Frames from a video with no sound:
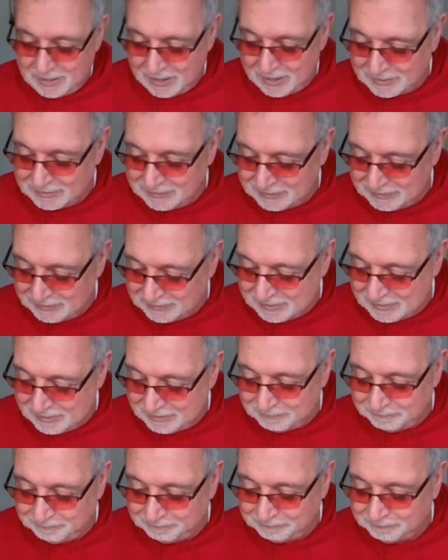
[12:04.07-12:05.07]
And then
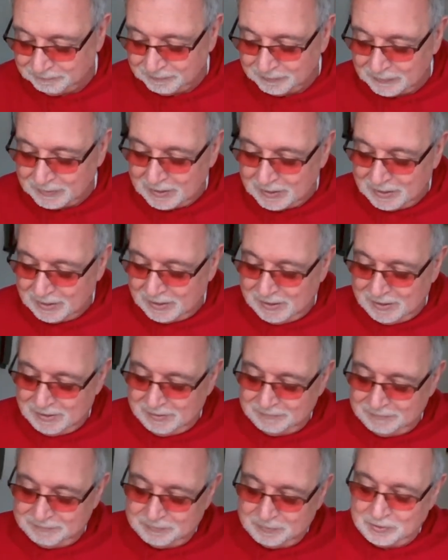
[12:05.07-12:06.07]
um,
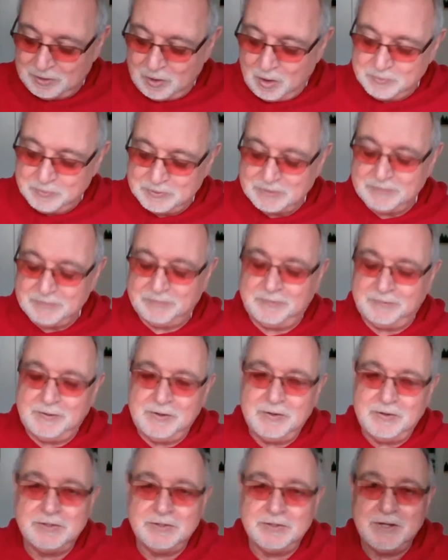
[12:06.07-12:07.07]
uh, for the hopes and the
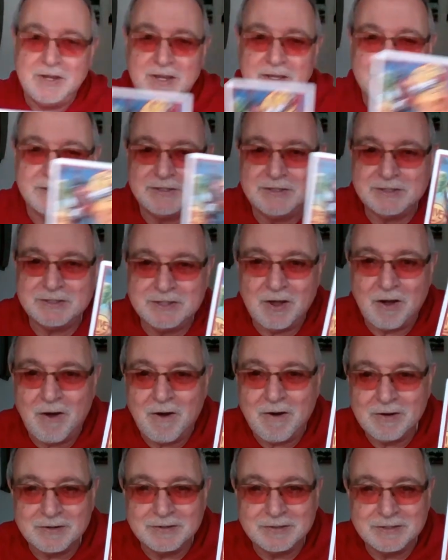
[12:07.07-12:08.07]
fears, this is the
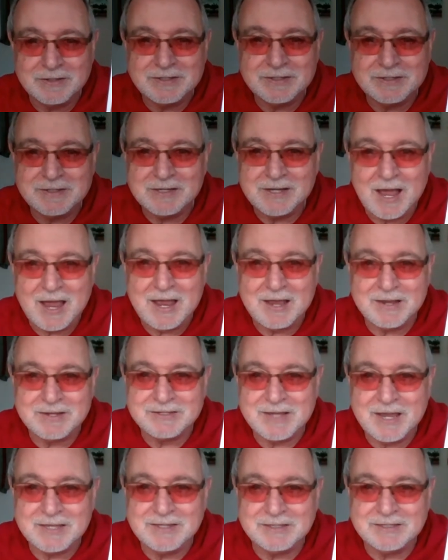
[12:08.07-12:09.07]
hawker. This is the guy
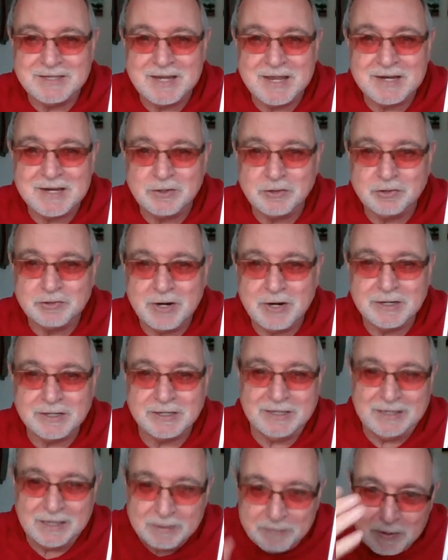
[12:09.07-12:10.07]
outside the tent who's trying to
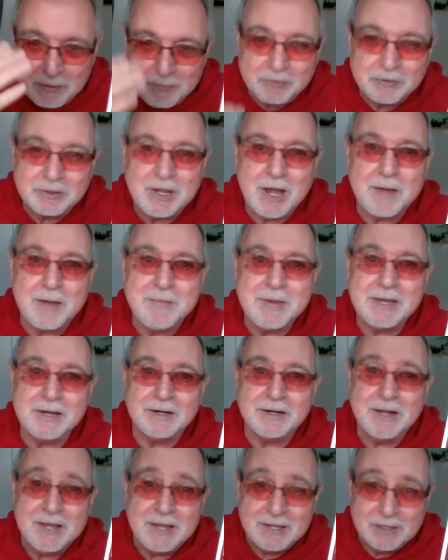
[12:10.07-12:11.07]
get people to come
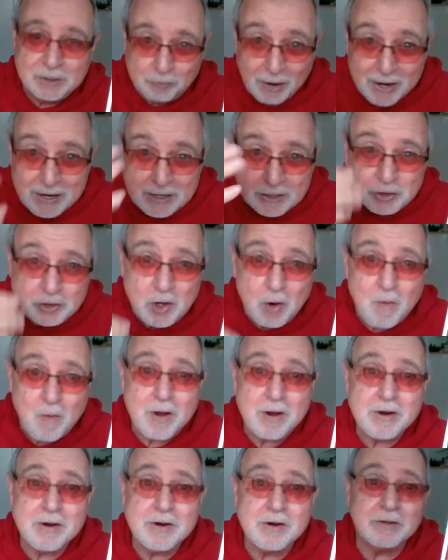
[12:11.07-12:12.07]
in. Greatest show
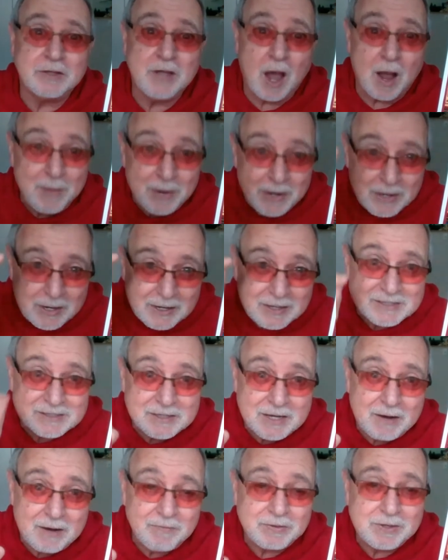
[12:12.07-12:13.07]
on earth. Come on in and
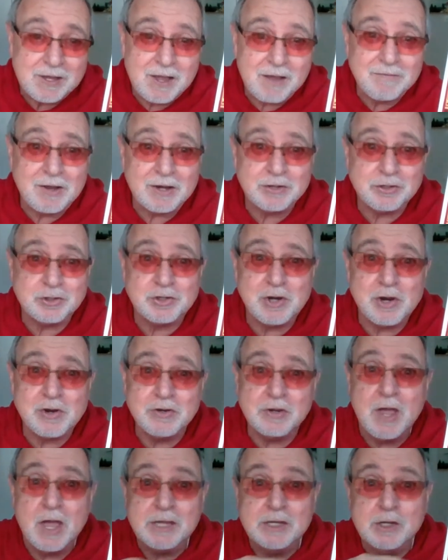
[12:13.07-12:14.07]
see everything I've got to show
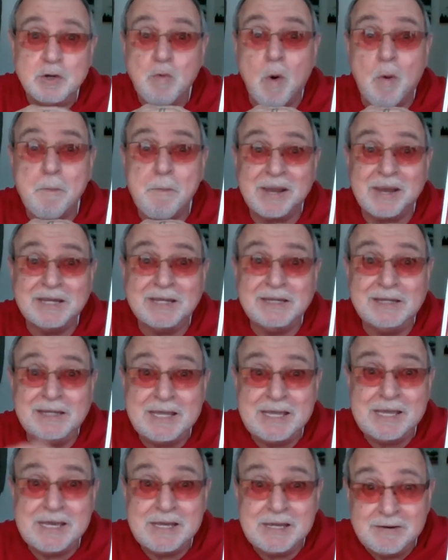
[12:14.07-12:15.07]
you. You won't
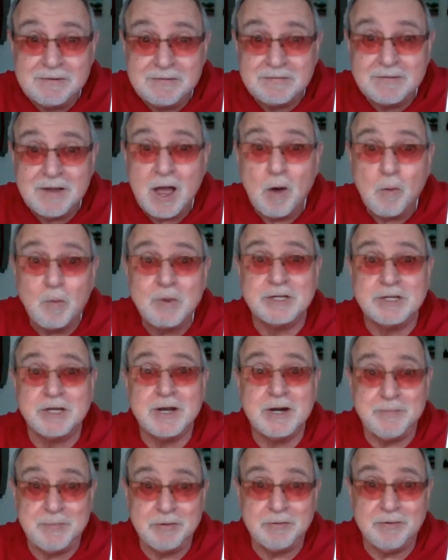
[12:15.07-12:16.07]
believe what's
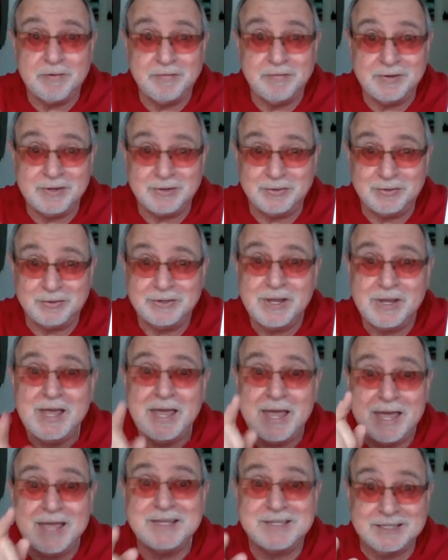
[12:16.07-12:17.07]
going to be revealed.
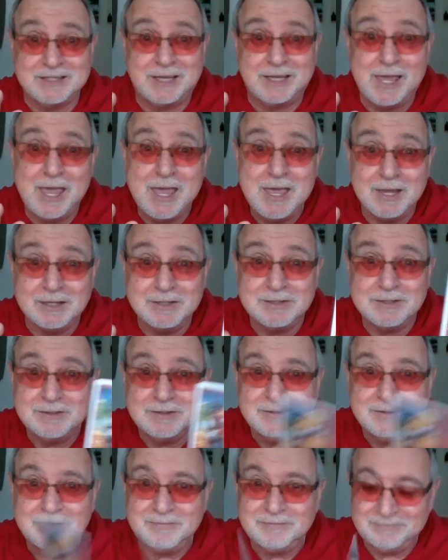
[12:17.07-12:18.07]
It's the kids.
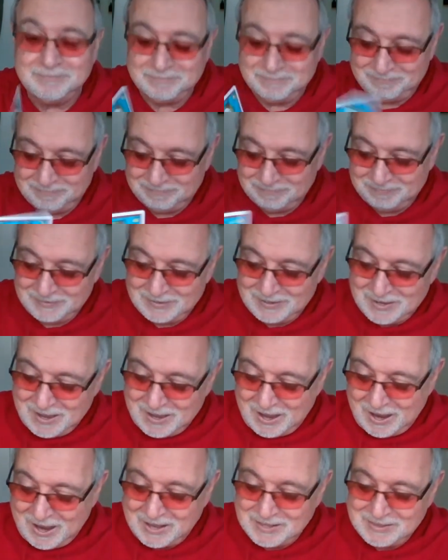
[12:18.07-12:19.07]

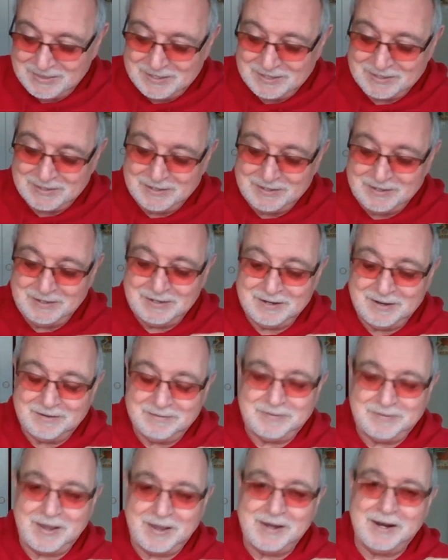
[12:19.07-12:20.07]
And then the uh,
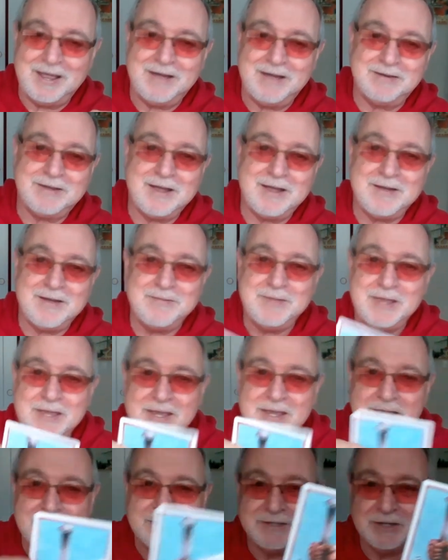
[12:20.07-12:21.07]
final outcome
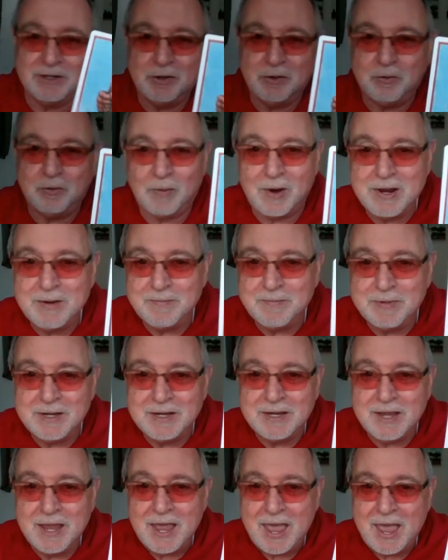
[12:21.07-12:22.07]
is a great
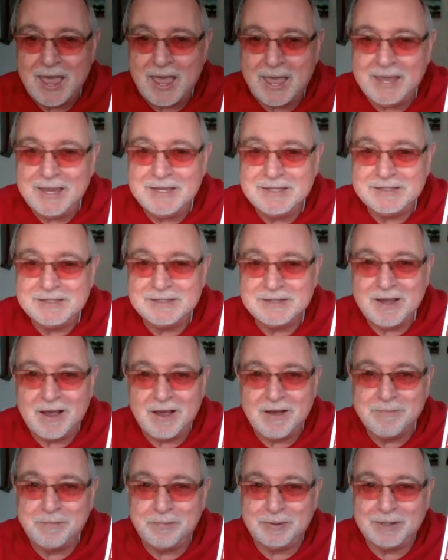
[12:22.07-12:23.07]
big ace
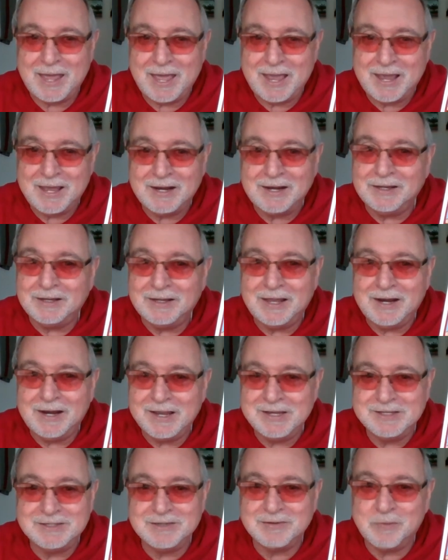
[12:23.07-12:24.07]
of planning, an
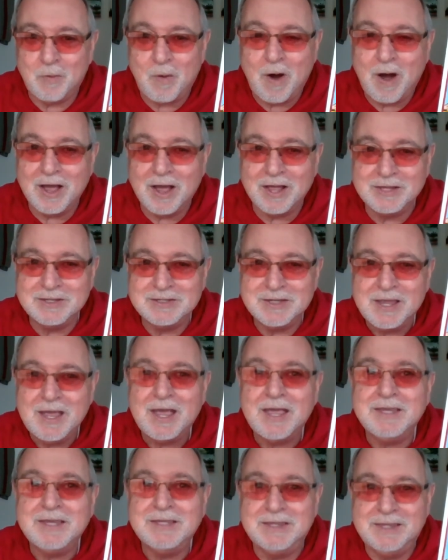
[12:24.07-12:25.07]
ace of wands.
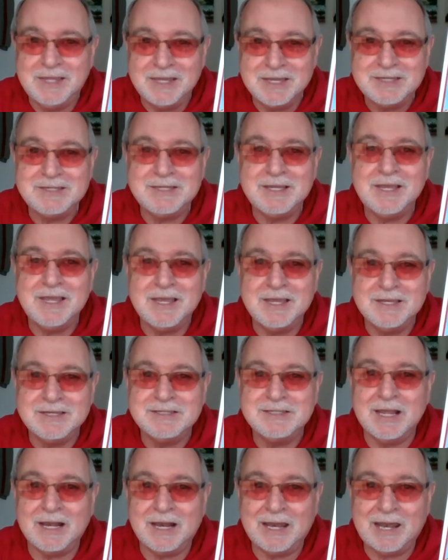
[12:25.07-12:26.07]
This
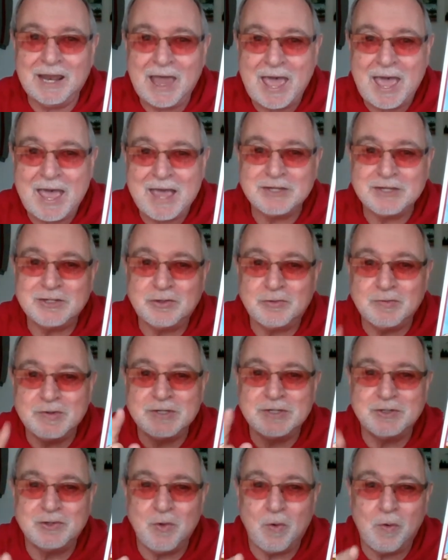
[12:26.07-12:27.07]
is the last
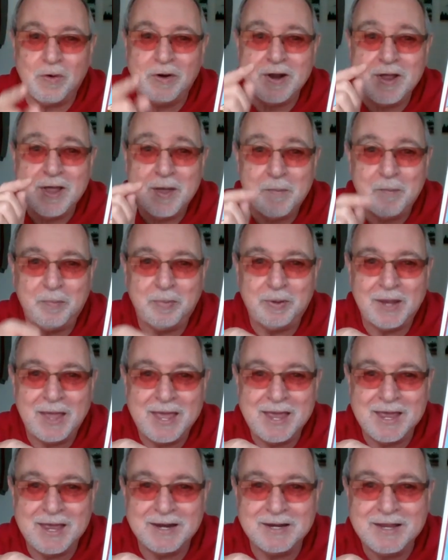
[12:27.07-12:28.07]
resort
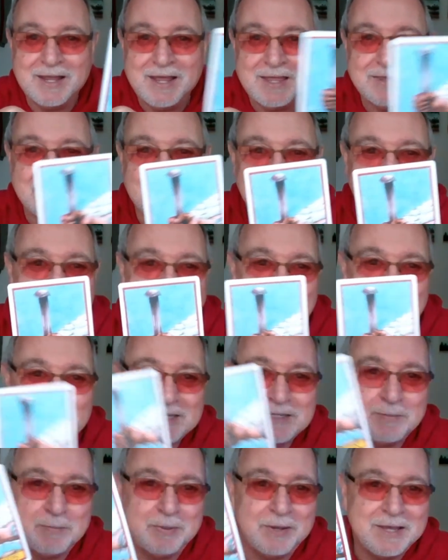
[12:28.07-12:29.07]
plan, the
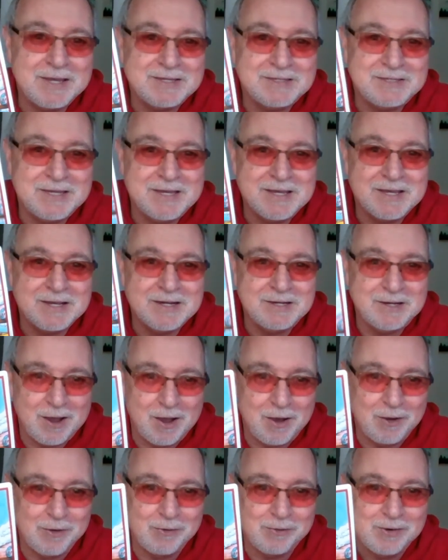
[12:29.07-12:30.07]
last place he can
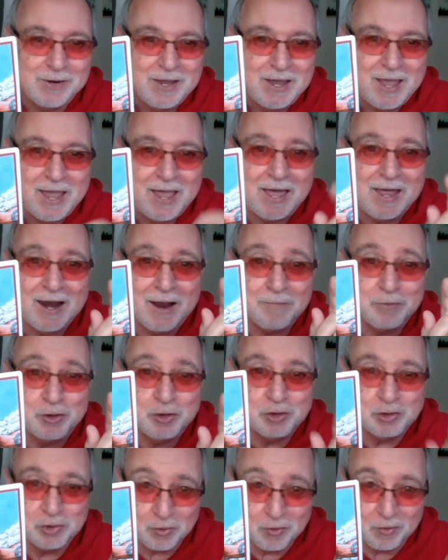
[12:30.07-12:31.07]
go. And I'm
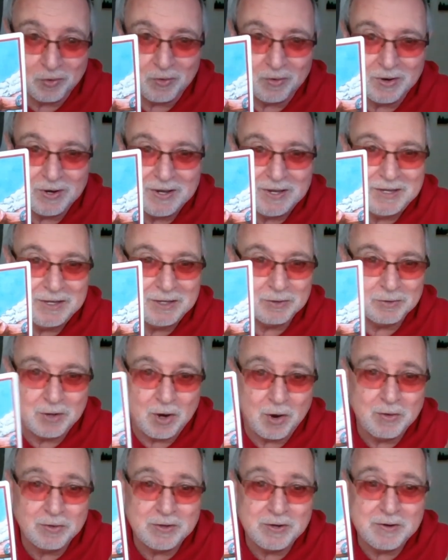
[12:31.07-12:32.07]
sure He'll
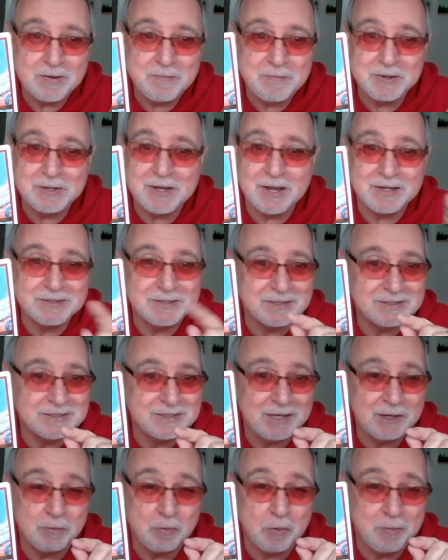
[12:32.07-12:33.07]
go there because
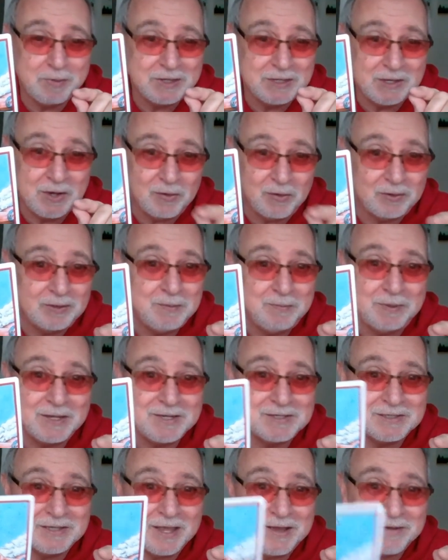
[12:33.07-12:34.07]
it will be the only
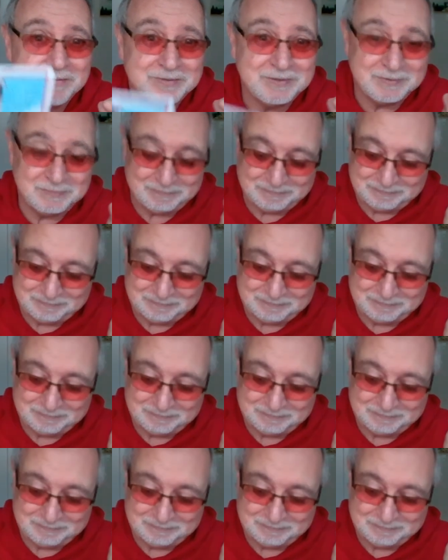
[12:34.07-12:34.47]
place left.